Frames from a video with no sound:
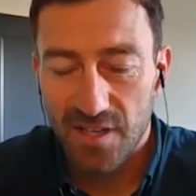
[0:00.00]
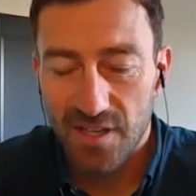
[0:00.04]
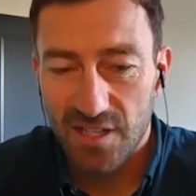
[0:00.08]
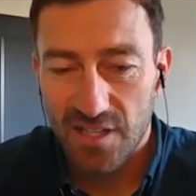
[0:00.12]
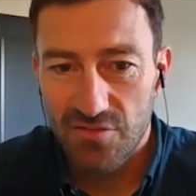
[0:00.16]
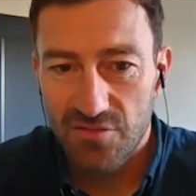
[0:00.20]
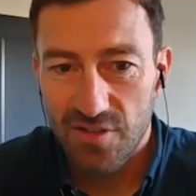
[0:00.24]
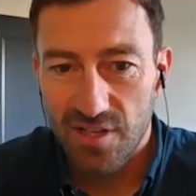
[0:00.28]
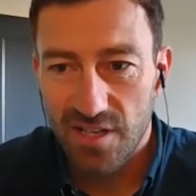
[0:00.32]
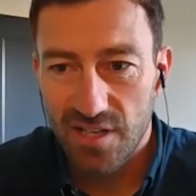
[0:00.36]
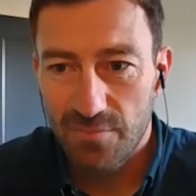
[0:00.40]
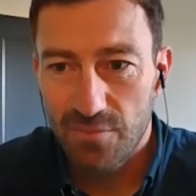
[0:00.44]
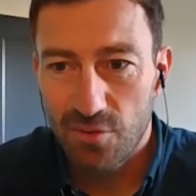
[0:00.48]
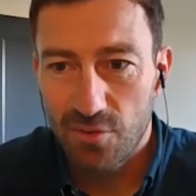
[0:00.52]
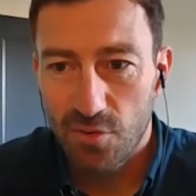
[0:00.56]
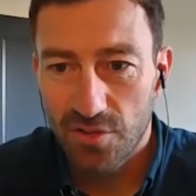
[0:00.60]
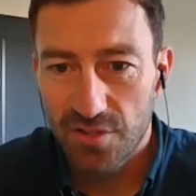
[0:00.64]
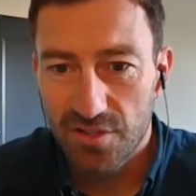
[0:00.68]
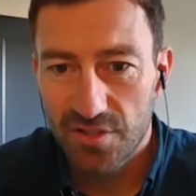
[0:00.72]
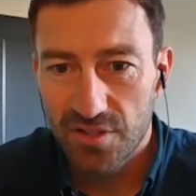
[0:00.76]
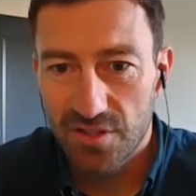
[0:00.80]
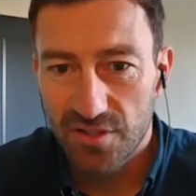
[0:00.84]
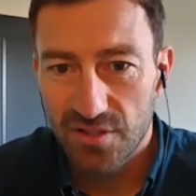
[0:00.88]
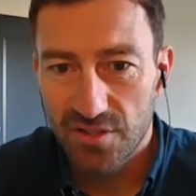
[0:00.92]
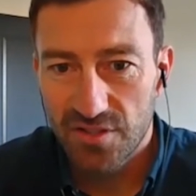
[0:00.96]
it's really
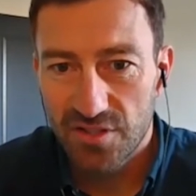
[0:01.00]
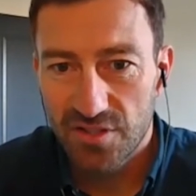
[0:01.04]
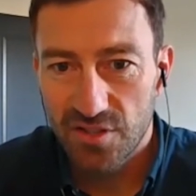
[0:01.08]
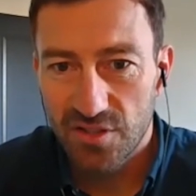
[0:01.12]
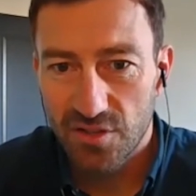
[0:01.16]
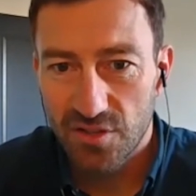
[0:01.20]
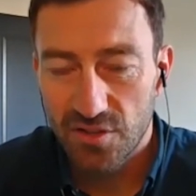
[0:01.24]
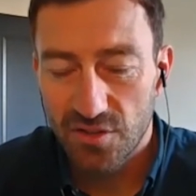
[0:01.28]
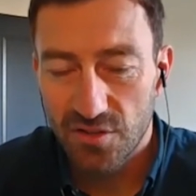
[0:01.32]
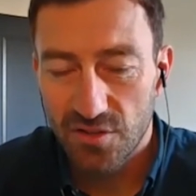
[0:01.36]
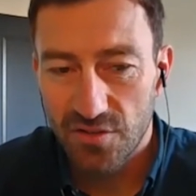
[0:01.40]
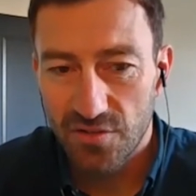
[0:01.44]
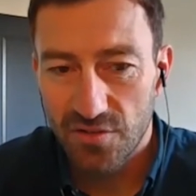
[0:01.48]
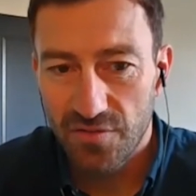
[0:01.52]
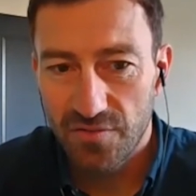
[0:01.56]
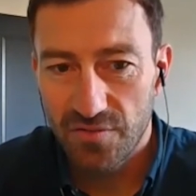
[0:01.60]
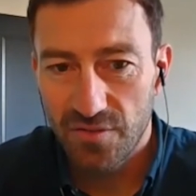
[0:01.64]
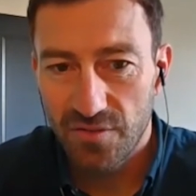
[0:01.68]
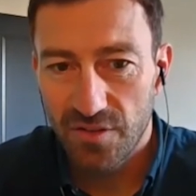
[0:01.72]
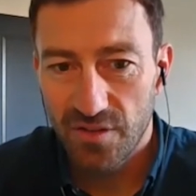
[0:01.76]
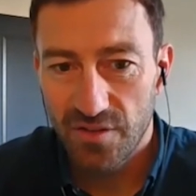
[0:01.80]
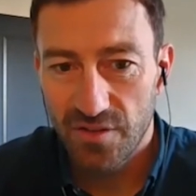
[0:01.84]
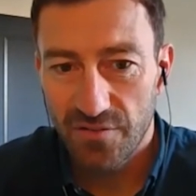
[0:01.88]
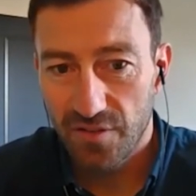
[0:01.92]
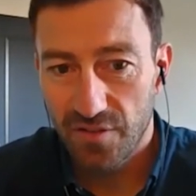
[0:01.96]
important to,
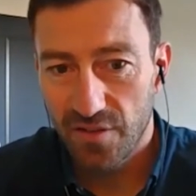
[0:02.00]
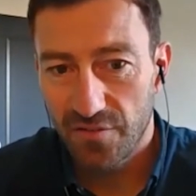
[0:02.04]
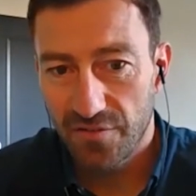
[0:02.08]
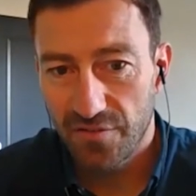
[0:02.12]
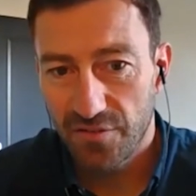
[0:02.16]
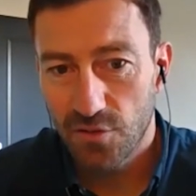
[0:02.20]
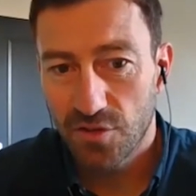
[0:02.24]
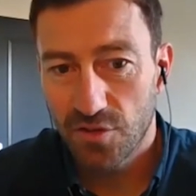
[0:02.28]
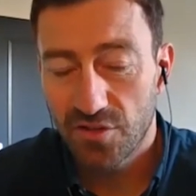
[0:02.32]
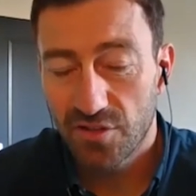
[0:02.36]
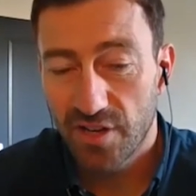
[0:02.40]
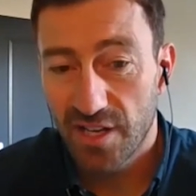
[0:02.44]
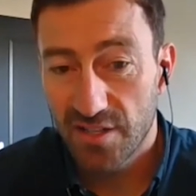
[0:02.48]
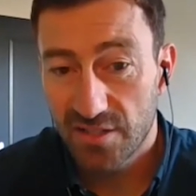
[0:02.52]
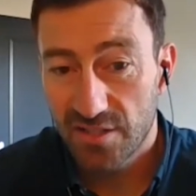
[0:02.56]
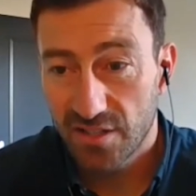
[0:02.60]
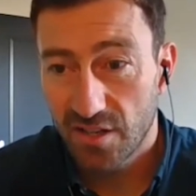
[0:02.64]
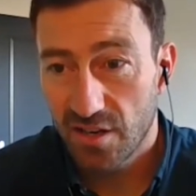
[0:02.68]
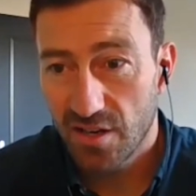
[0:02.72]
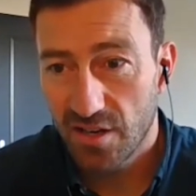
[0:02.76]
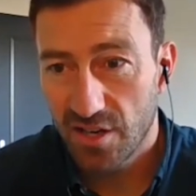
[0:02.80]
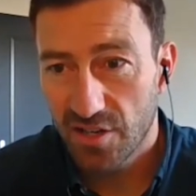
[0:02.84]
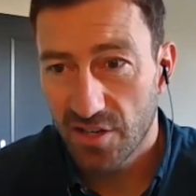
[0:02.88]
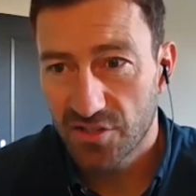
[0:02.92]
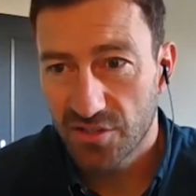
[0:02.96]
if you're creating a
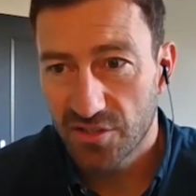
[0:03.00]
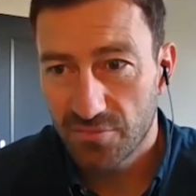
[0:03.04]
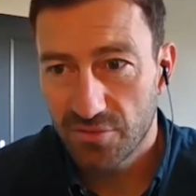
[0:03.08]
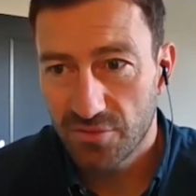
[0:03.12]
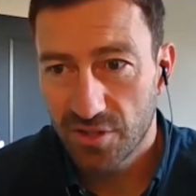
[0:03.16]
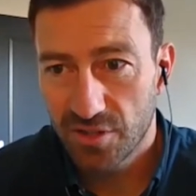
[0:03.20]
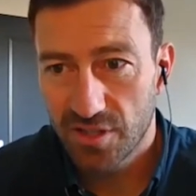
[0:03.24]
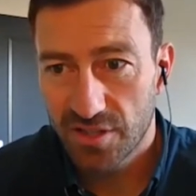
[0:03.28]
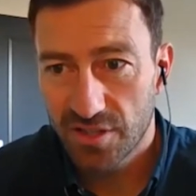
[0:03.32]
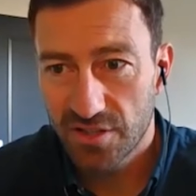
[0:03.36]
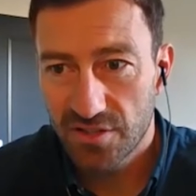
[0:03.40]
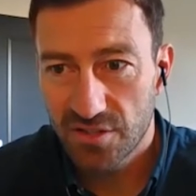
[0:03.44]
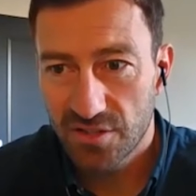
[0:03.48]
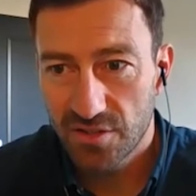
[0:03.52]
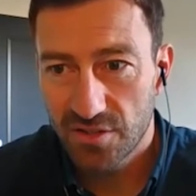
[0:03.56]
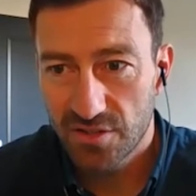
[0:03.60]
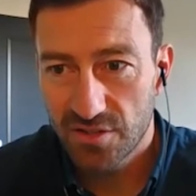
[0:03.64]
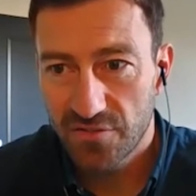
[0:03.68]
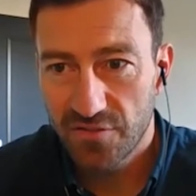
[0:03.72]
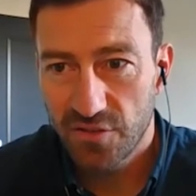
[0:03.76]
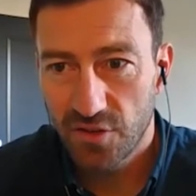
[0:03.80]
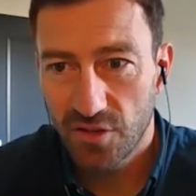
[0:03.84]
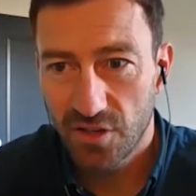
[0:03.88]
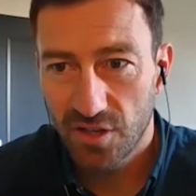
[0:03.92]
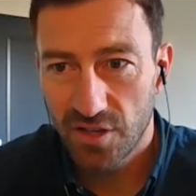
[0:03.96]
hydrogen product,
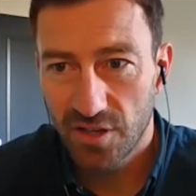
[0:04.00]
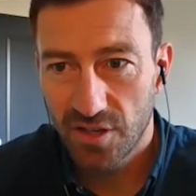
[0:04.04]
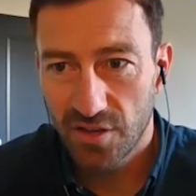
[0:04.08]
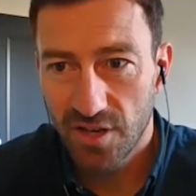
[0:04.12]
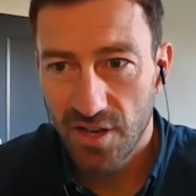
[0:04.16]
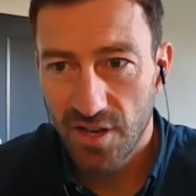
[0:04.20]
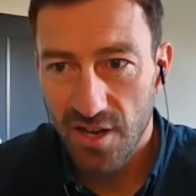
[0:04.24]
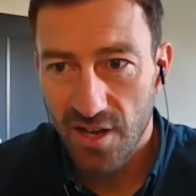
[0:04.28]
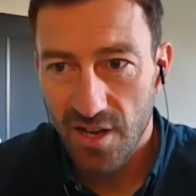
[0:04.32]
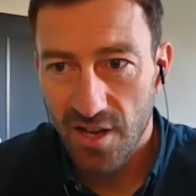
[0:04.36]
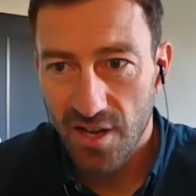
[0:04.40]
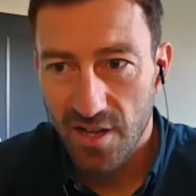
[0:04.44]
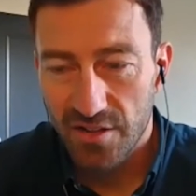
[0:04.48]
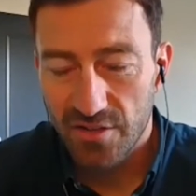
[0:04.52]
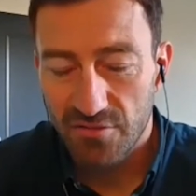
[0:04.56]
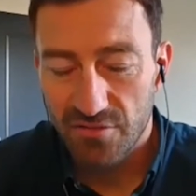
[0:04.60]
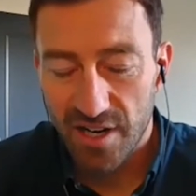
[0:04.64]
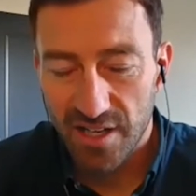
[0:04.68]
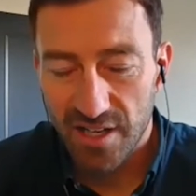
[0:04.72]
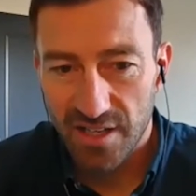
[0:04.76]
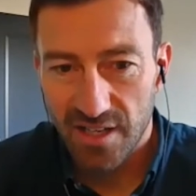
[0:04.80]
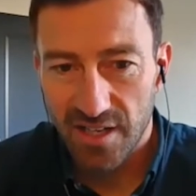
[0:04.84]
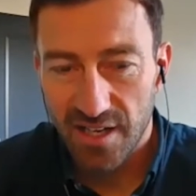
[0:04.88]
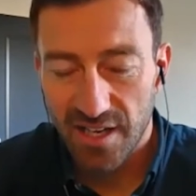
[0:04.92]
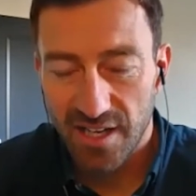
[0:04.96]
to follow the
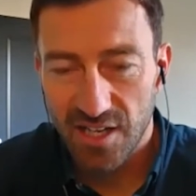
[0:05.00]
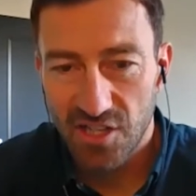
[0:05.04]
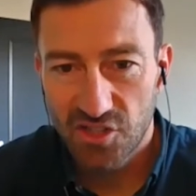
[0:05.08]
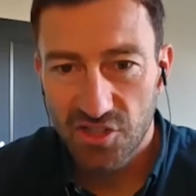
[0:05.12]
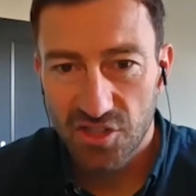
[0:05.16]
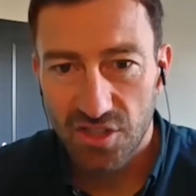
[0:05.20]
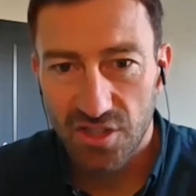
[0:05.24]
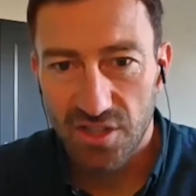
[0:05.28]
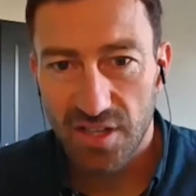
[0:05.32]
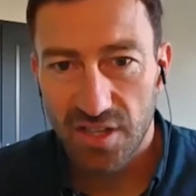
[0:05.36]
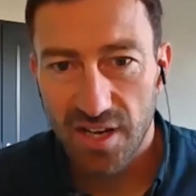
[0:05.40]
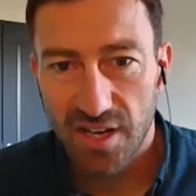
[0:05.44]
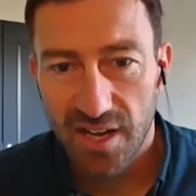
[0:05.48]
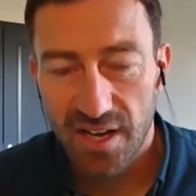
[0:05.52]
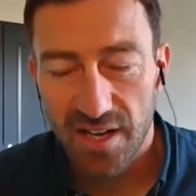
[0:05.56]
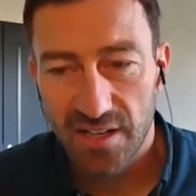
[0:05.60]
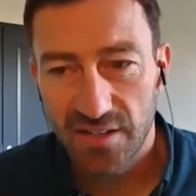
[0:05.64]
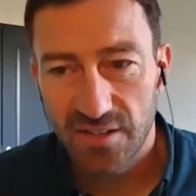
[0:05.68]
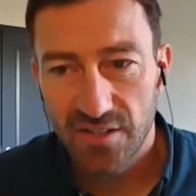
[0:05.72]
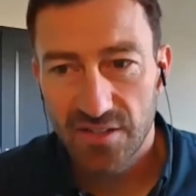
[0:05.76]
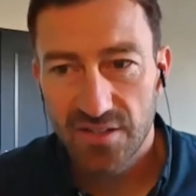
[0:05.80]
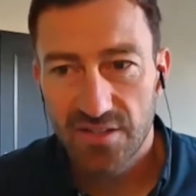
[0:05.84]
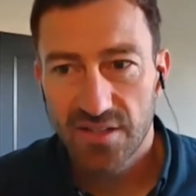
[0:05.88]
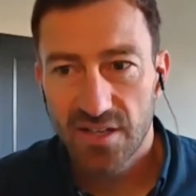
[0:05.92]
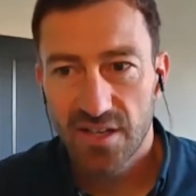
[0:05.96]
regulation
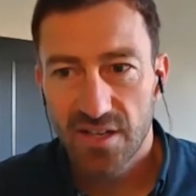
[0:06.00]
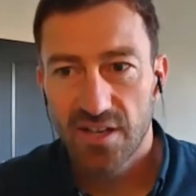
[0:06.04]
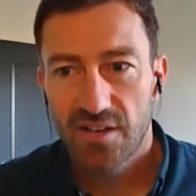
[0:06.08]
and